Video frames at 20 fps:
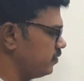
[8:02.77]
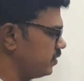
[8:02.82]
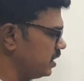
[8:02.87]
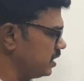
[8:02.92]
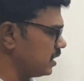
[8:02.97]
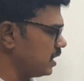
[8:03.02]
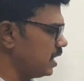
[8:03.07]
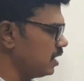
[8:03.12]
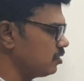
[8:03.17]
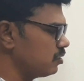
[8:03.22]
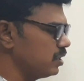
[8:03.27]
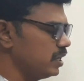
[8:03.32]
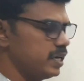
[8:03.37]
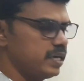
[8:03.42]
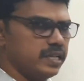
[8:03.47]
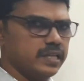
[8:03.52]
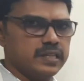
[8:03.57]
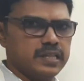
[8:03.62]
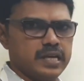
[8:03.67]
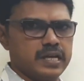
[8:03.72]

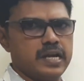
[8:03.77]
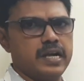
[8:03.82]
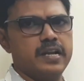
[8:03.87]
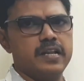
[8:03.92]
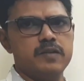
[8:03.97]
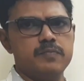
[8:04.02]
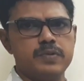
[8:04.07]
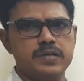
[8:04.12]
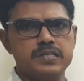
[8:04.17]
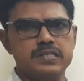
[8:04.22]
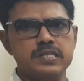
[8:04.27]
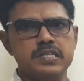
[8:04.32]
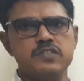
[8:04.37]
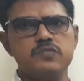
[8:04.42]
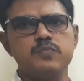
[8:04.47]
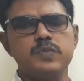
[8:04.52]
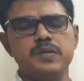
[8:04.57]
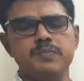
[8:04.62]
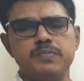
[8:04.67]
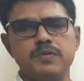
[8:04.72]
calculating the credit purchase
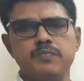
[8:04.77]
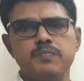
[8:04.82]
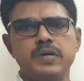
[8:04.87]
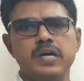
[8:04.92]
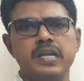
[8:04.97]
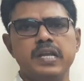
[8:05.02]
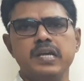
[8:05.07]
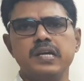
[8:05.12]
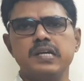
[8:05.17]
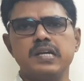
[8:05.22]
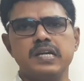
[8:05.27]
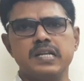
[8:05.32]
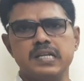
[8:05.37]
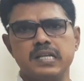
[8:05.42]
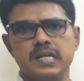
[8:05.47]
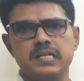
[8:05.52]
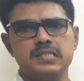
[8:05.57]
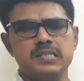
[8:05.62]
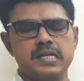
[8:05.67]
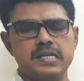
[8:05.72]
by preparing
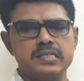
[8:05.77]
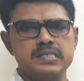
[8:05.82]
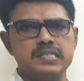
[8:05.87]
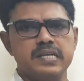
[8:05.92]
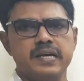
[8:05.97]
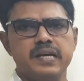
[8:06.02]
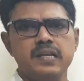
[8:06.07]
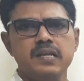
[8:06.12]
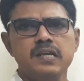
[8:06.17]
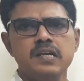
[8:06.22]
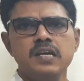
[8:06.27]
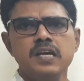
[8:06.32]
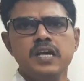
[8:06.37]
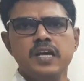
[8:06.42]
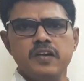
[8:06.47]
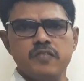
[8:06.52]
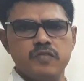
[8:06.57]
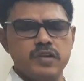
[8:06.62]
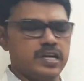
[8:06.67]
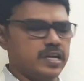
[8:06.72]
creditors ledger,
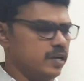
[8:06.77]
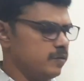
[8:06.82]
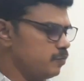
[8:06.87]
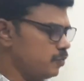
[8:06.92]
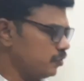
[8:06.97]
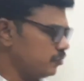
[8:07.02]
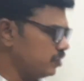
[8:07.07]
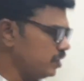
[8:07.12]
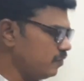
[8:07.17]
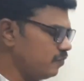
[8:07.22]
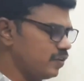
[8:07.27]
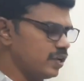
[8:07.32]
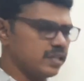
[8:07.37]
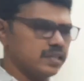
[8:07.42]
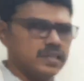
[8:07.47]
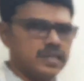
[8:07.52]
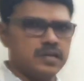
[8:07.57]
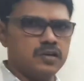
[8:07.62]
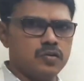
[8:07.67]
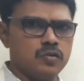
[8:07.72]
we can proceed
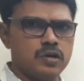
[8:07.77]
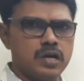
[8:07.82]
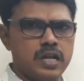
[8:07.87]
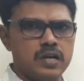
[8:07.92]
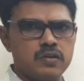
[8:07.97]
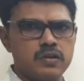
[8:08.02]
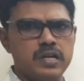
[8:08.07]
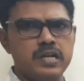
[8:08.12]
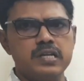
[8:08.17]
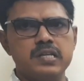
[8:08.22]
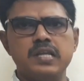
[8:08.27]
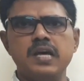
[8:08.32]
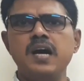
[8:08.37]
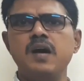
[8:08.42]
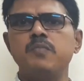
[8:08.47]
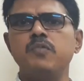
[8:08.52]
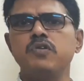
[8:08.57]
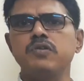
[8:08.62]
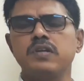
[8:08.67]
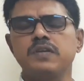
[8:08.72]
further to calculate the
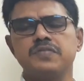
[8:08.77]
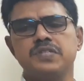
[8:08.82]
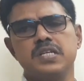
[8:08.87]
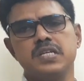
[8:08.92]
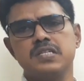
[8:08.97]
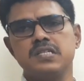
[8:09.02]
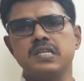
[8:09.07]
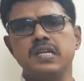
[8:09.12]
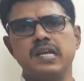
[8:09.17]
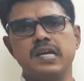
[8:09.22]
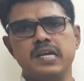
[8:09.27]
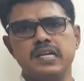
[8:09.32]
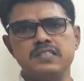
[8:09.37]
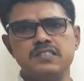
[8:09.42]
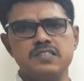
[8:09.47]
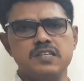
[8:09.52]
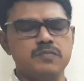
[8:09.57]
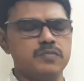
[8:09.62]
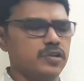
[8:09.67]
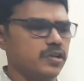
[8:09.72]
amount of stationery
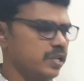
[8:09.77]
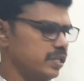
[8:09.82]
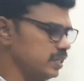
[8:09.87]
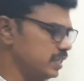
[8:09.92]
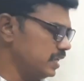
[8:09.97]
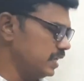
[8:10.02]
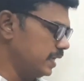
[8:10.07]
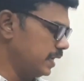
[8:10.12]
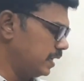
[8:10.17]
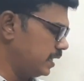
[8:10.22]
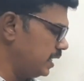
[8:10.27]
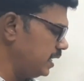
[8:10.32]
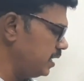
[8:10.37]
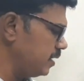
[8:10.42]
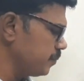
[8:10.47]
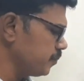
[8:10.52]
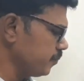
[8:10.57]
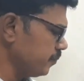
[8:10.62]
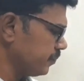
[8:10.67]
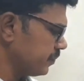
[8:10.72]
consumed during the year,
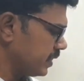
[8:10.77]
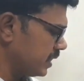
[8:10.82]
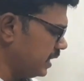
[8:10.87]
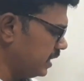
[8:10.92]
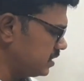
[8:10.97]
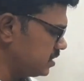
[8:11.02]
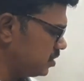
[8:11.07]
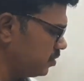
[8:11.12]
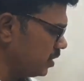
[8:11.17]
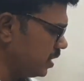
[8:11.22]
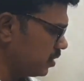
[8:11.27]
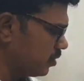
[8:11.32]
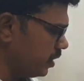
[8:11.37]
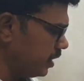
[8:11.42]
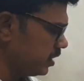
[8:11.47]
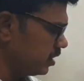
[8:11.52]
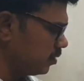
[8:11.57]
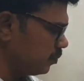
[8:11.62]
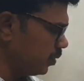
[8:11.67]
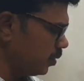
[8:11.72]
right? Next, we are
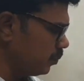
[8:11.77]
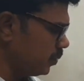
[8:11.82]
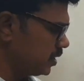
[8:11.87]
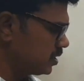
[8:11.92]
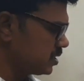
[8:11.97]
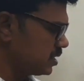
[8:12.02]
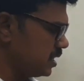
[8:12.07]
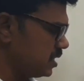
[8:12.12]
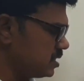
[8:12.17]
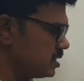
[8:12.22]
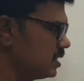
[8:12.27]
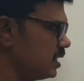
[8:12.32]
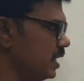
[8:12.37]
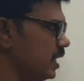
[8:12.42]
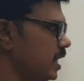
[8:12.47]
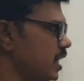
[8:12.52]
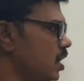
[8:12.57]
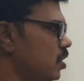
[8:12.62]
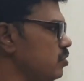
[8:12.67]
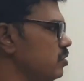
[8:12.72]
going to prepare stationery
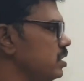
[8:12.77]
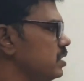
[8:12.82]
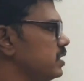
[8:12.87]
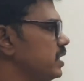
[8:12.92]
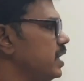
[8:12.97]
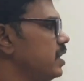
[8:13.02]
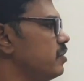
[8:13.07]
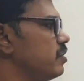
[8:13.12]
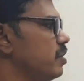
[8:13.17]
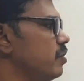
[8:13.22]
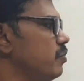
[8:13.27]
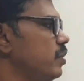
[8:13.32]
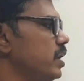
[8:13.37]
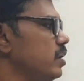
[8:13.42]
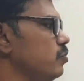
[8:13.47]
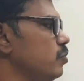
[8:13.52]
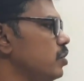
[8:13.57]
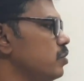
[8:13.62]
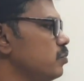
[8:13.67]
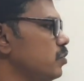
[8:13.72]
account. They have
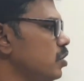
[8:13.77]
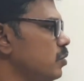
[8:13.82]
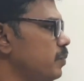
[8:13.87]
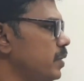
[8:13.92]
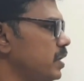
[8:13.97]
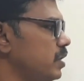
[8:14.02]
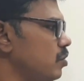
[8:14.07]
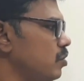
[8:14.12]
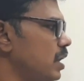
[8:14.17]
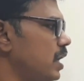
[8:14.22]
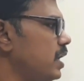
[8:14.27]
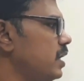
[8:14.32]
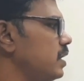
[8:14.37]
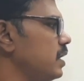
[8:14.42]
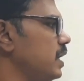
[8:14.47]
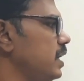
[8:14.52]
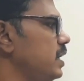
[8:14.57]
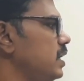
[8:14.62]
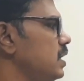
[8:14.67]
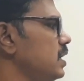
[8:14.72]
given one more particular,
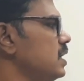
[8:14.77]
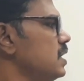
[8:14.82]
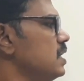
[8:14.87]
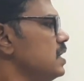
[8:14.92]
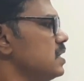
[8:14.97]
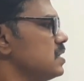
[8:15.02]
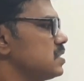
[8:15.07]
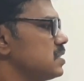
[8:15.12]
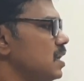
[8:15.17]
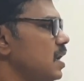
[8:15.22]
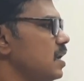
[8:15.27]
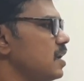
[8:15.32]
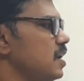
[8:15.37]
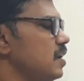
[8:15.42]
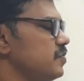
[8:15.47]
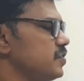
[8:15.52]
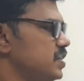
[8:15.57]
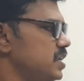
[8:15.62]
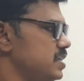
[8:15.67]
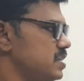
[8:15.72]
right? Stock
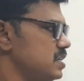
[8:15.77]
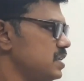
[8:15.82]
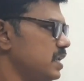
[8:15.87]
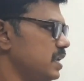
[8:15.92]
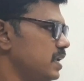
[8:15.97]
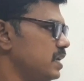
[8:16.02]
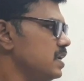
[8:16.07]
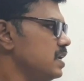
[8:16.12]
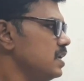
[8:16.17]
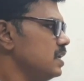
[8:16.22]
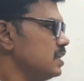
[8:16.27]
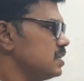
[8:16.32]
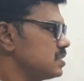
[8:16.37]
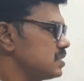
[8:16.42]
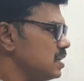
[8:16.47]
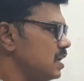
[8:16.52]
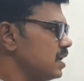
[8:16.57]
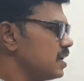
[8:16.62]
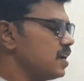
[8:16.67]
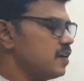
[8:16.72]
of stationery.
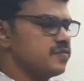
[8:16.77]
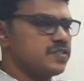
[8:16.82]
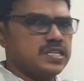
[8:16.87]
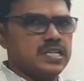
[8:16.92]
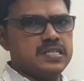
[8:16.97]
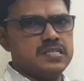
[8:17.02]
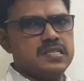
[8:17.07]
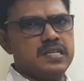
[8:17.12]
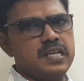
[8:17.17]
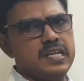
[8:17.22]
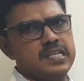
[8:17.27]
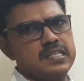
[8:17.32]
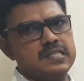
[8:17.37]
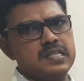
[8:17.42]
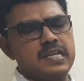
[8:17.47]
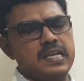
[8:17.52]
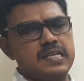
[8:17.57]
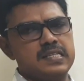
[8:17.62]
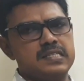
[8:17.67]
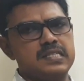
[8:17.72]
Stock of stationery is
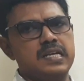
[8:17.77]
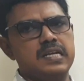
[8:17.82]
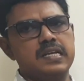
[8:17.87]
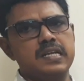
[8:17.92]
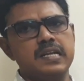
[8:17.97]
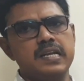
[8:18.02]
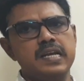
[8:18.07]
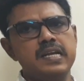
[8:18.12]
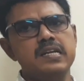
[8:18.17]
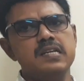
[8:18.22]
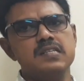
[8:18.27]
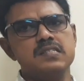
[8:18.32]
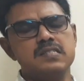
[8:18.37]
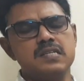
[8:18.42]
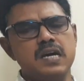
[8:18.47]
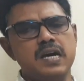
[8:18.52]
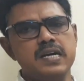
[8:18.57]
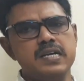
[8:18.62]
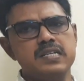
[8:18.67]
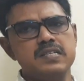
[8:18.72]
an asset, right?
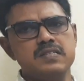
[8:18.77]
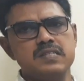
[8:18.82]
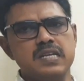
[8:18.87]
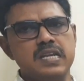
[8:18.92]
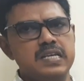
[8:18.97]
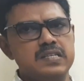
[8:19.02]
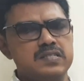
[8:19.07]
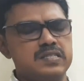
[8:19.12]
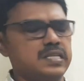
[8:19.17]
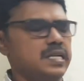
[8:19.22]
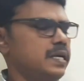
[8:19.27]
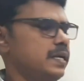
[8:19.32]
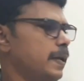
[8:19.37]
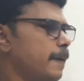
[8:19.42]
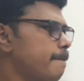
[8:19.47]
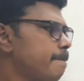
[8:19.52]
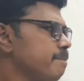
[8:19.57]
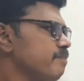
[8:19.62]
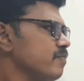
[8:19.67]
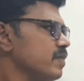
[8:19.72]
Stock is an
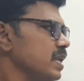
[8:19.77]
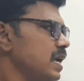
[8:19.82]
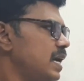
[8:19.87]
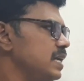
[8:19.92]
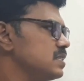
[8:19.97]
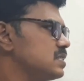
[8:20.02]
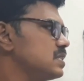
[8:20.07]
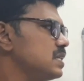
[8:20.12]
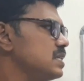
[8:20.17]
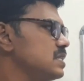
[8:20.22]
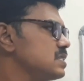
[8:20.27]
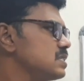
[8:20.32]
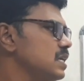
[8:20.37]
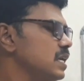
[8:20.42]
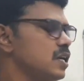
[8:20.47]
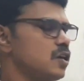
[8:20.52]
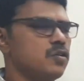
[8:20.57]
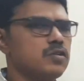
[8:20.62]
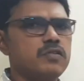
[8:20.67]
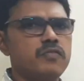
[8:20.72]
asset. Assets
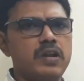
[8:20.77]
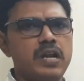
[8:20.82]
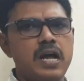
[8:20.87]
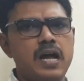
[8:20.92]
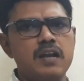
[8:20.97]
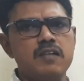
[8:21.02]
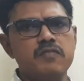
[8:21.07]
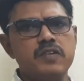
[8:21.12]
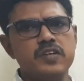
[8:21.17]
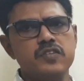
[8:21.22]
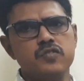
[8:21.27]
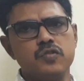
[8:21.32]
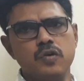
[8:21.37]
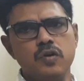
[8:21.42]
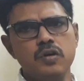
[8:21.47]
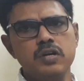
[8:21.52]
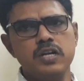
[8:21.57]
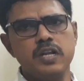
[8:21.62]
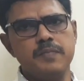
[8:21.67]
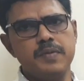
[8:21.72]
account will always
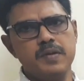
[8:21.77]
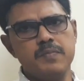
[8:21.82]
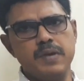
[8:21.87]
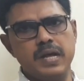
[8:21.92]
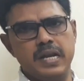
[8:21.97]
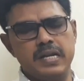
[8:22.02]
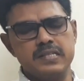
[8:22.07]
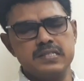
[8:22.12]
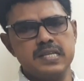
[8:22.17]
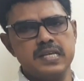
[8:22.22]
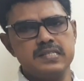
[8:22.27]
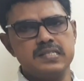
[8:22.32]
show debit balance.